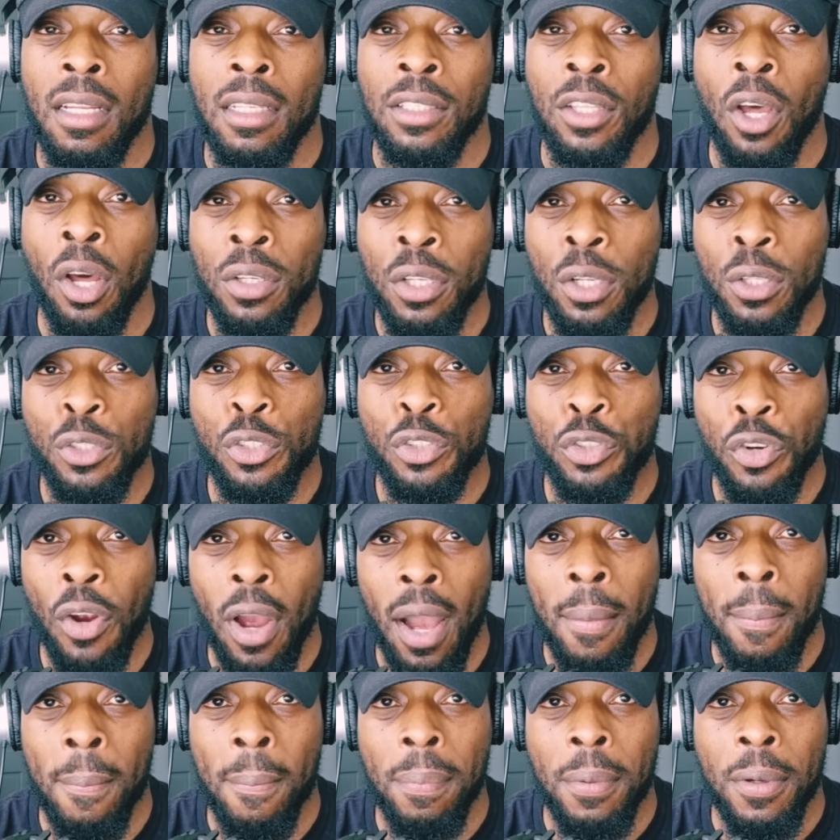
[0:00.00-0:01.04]
Donald
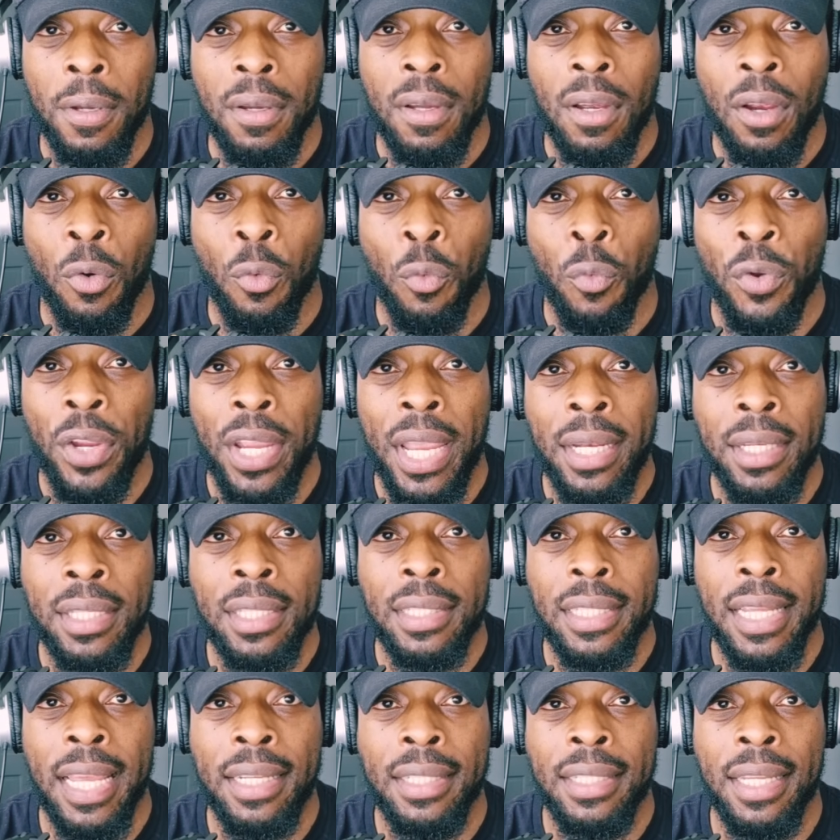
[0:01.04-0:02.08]
Trump
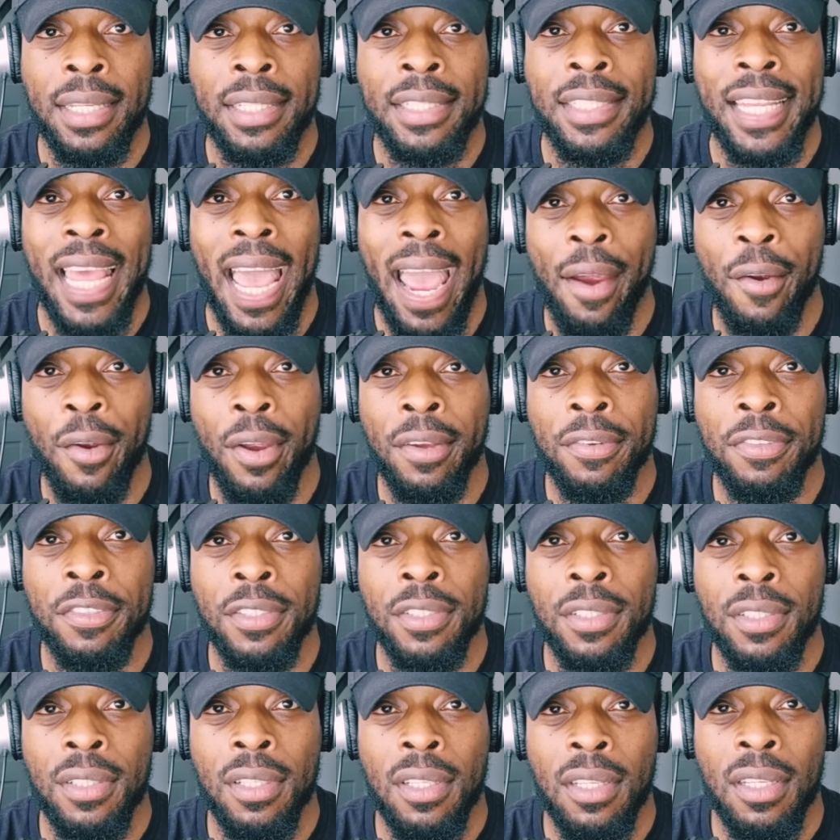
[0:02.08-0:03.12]
reinstated
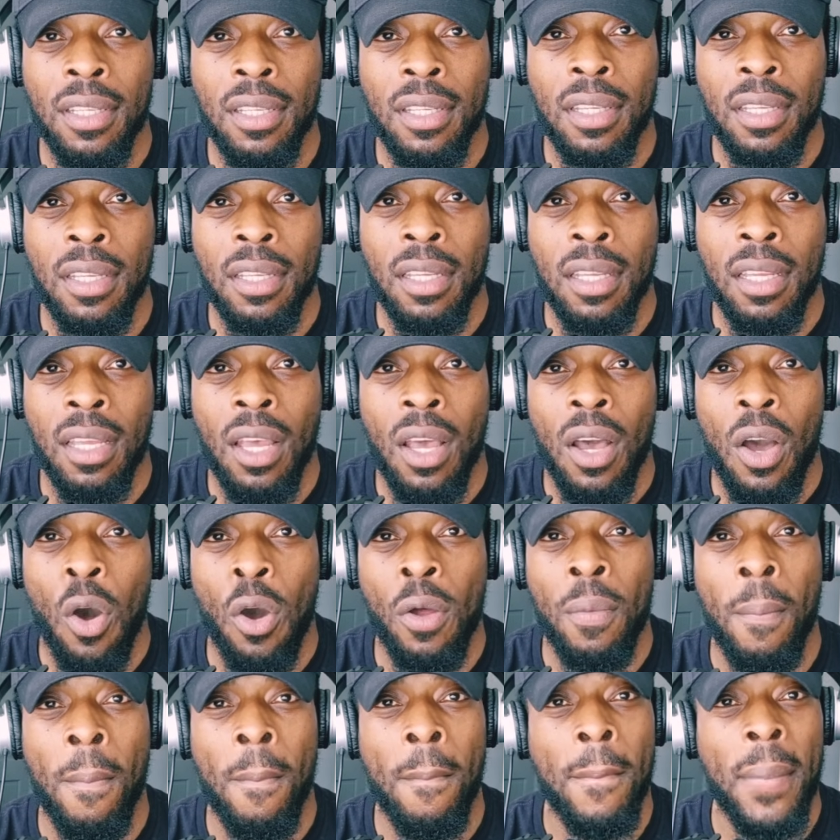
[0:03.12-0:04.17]
tariffs
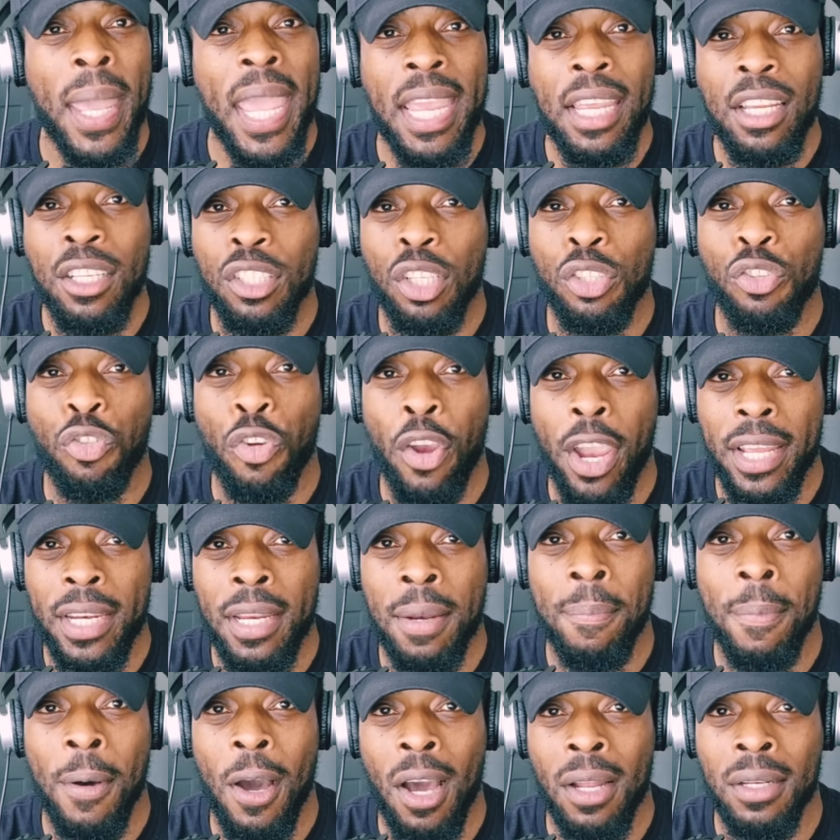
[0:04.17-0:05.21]
on major
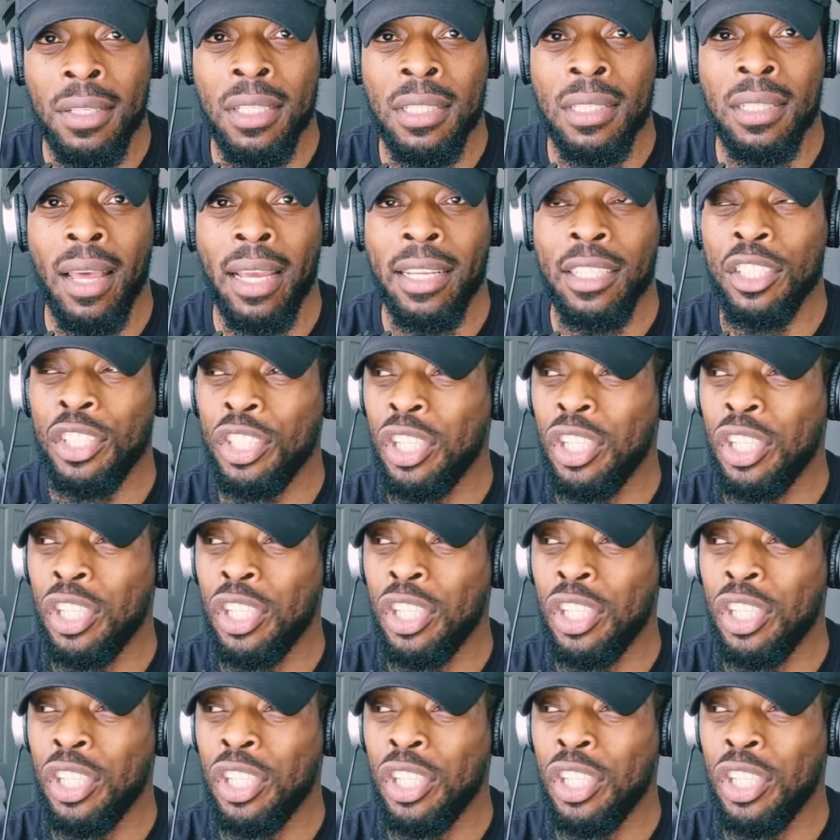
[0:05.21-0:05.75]
trading partners like